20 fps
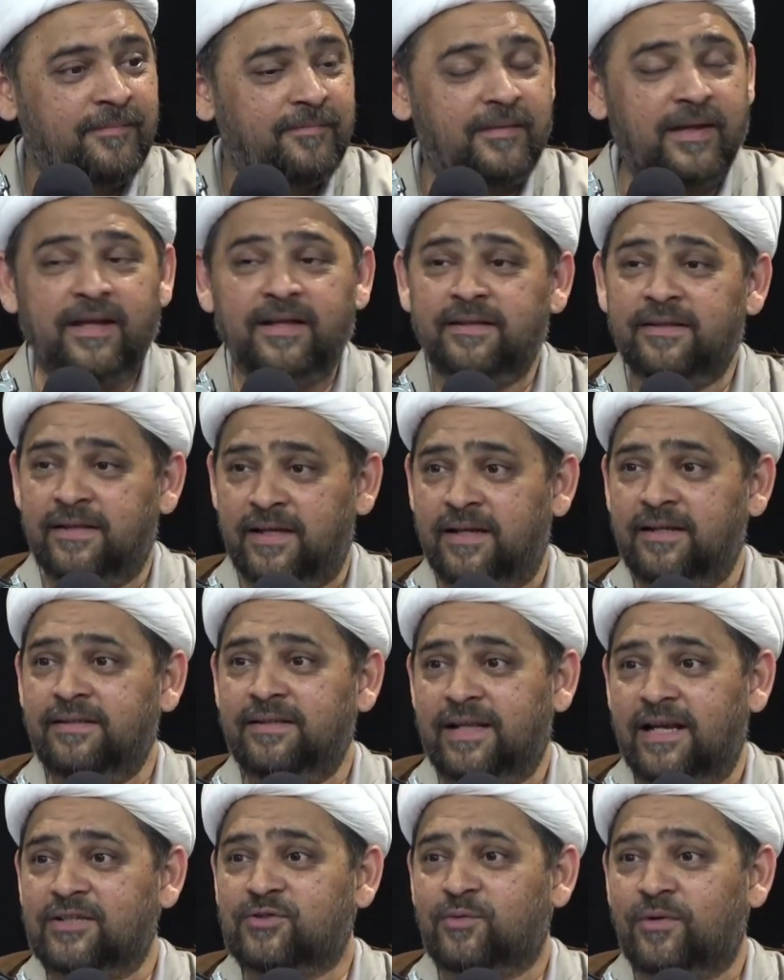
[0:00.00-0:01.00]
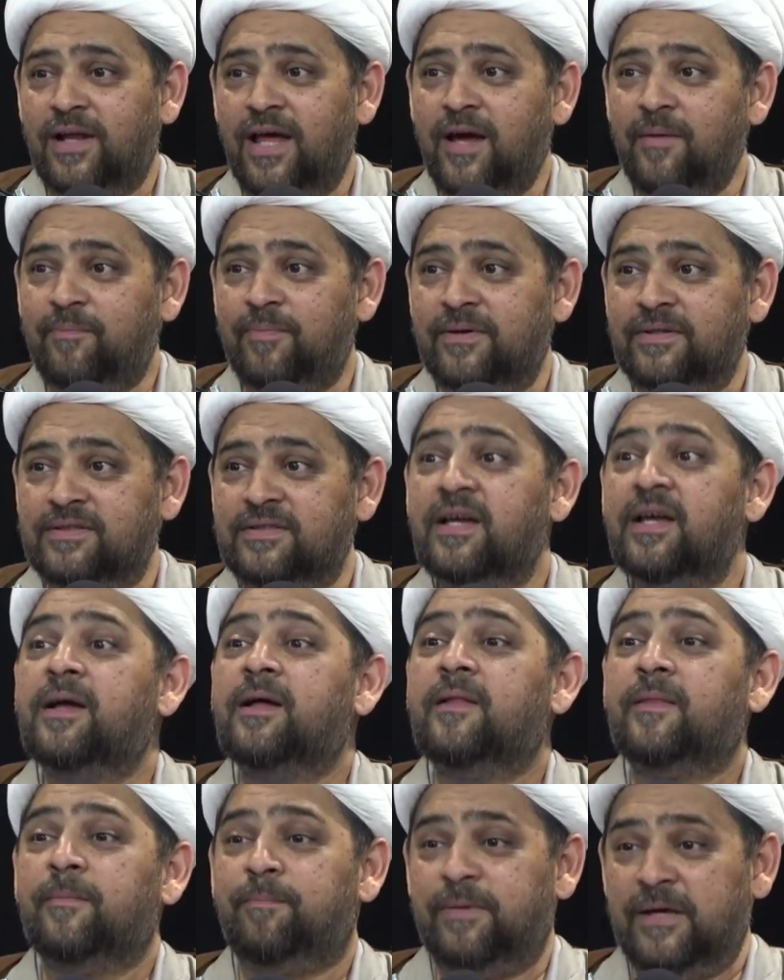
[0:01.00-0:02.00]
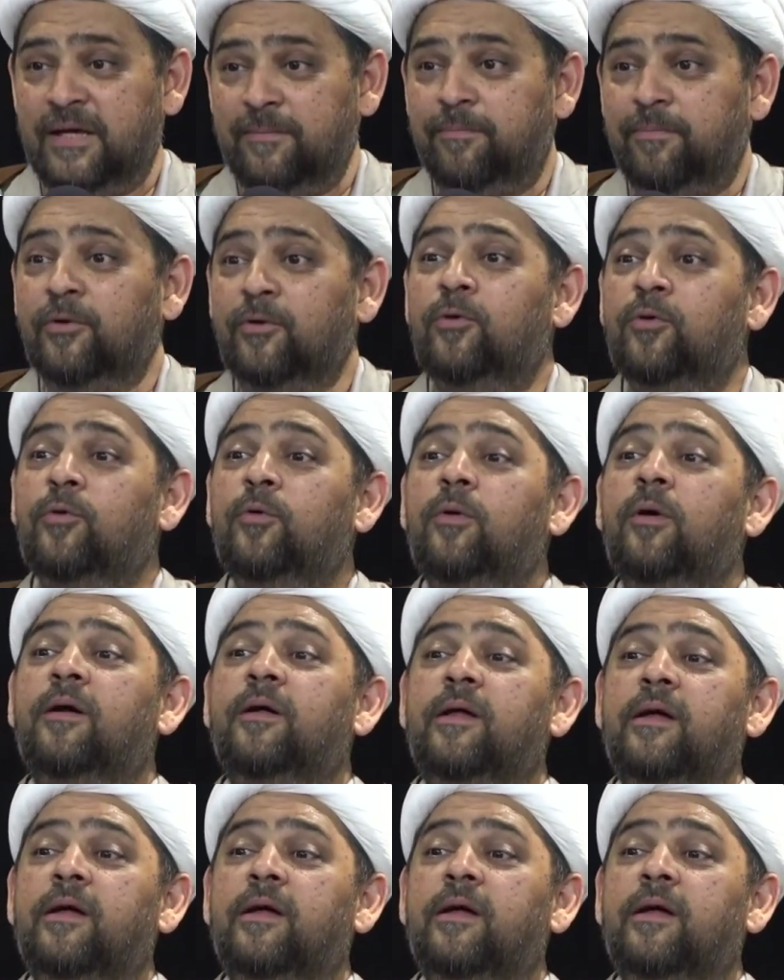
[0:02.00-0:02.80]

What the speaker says: And then that's what happens. The people who